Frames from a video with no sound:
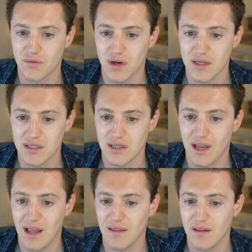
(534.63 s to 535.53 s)

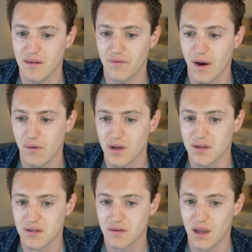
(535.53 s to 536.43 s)
crazy, and the
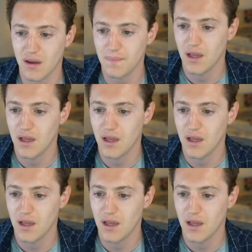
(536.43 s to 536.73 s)
variance, okay?